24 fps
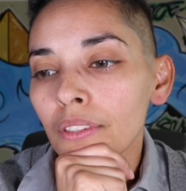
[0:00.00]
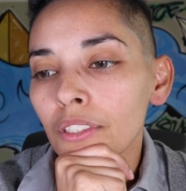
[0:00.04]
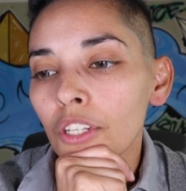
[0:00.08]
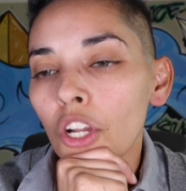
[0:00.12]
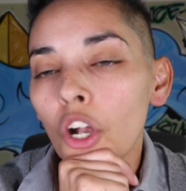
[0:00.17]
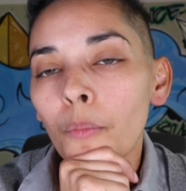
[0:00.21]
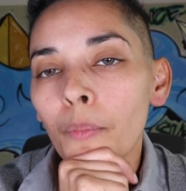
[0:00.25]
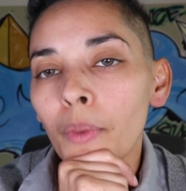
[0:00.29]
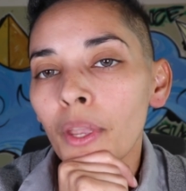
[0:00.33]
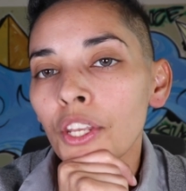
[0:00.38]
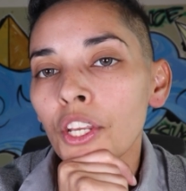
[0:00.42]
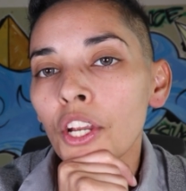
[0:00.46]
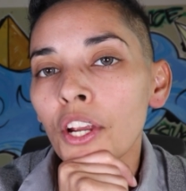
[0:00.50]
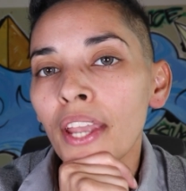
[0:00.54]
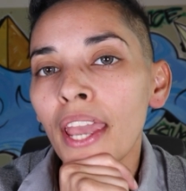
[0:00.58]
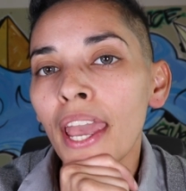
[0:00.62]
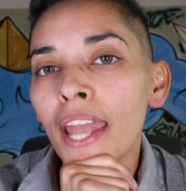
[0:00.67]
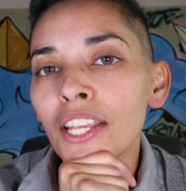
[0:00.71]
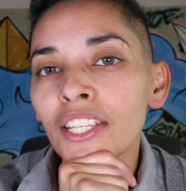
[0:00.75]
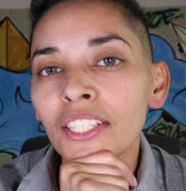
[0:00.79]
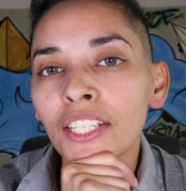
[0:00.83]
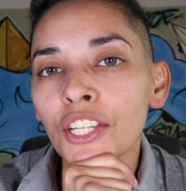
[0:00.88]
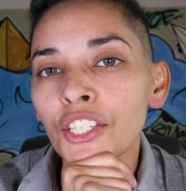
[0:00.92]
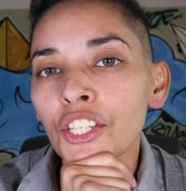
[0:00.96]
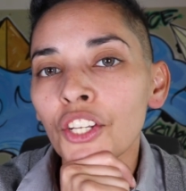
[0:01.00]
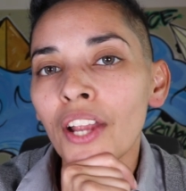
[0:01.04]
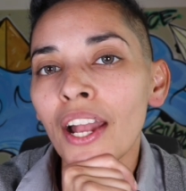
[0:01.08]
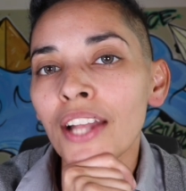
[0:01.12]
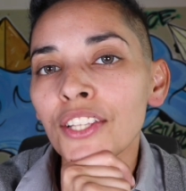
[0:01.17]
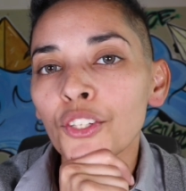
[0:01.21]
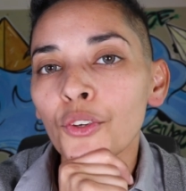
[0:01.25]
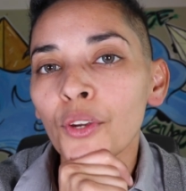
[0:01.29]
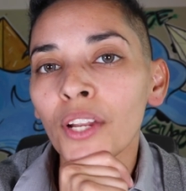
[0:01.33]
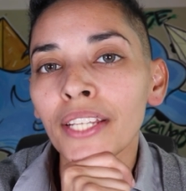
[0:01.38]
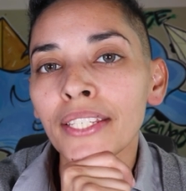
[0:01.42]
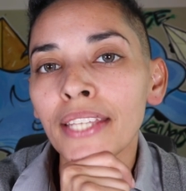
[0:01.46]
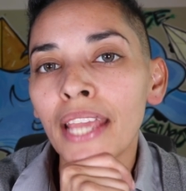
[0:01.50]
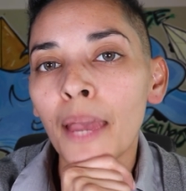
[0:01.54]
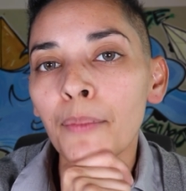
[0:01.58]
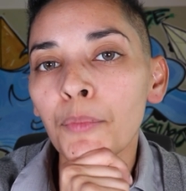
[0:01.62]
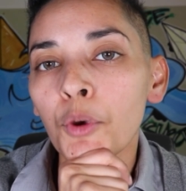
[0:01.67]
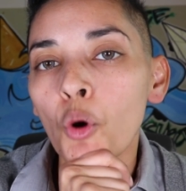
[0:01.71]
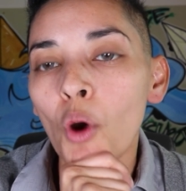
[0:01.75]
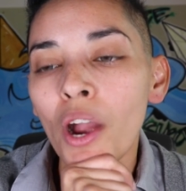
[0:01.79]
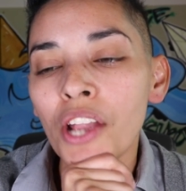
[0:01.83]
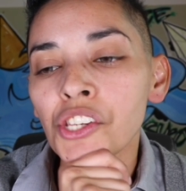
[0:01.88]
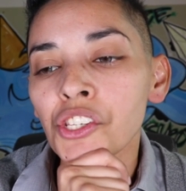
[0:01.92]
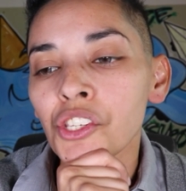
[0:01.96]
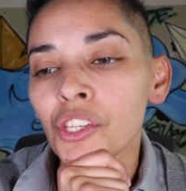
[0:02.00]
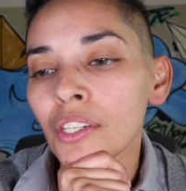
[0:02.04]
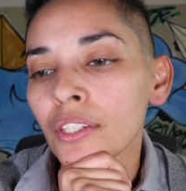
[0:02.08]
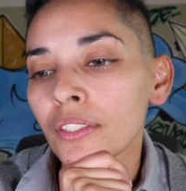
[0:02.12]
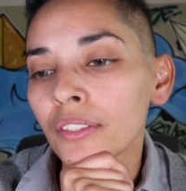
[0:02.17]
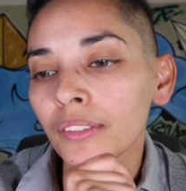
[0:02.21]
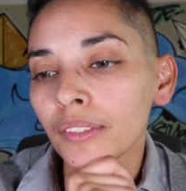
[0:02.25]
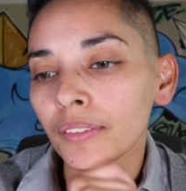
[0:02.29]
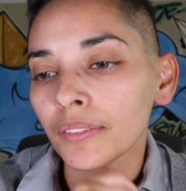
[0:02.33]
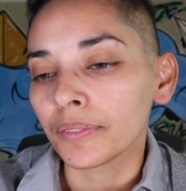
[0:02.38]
Don't mean you're gay because you're answering a damn question.